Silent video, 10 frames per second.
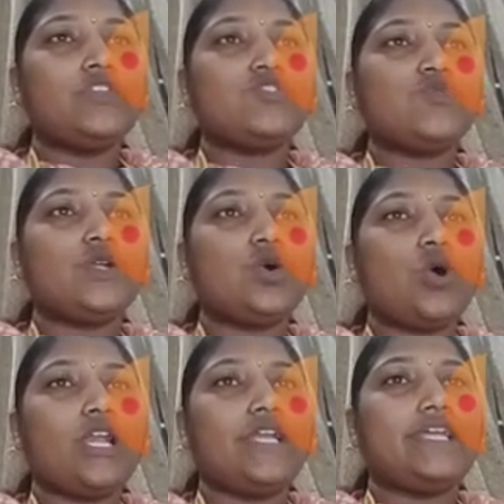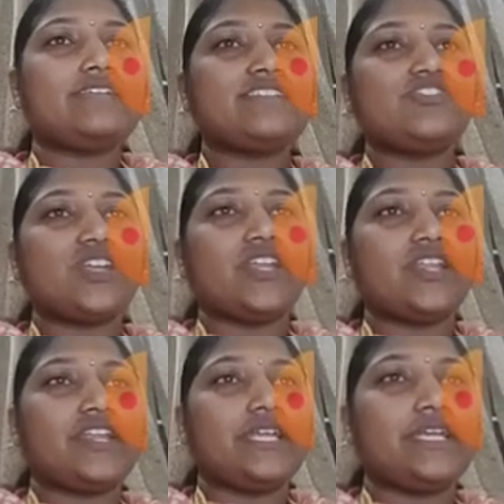which we call it as a
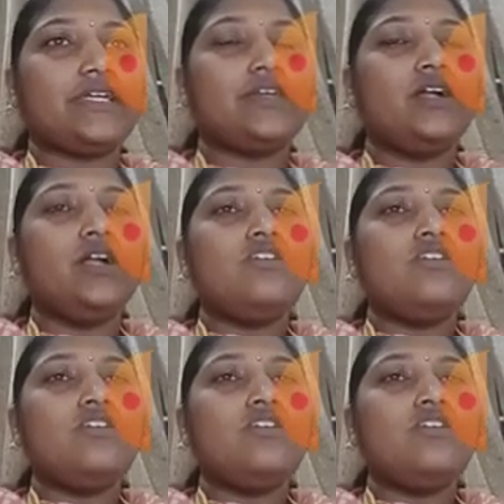generated.